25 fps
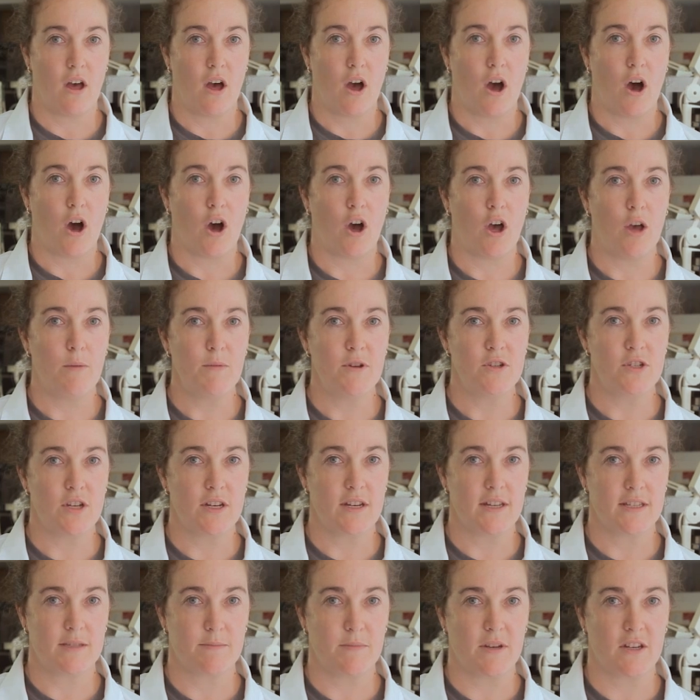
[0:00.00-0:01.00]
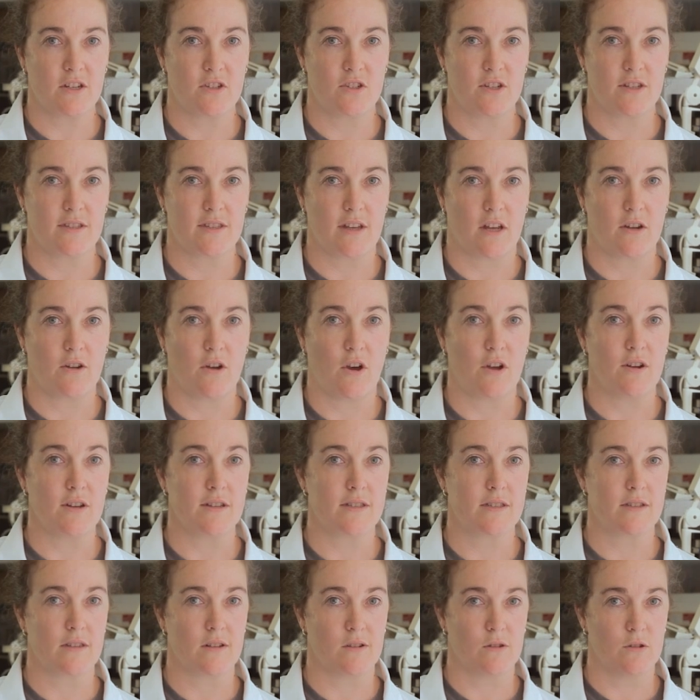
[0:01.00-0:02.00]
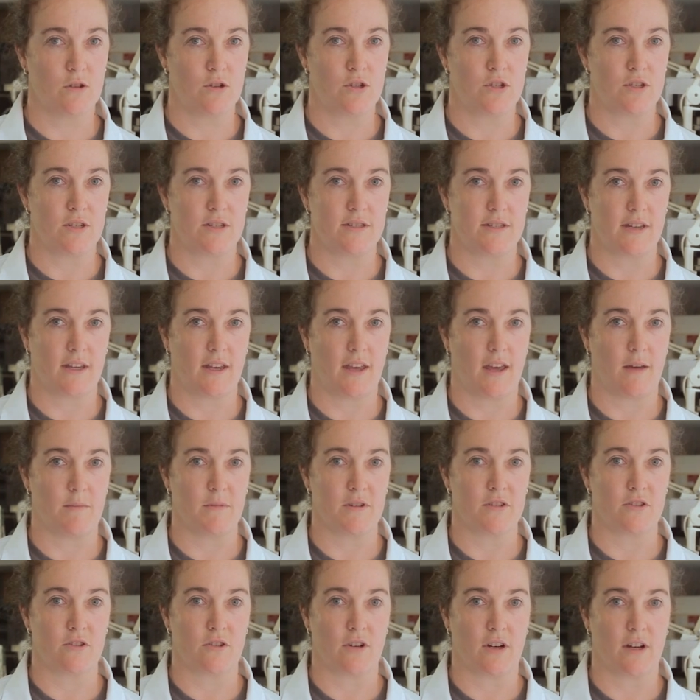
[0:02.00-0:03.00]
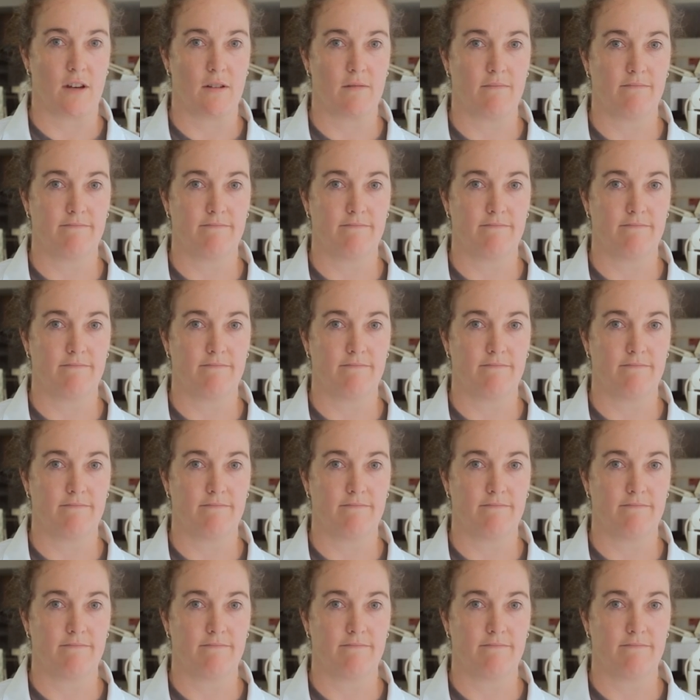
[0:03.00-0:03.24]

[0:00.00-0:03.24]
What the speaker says: Homogeneous mixtures are known as solutions in chemistry.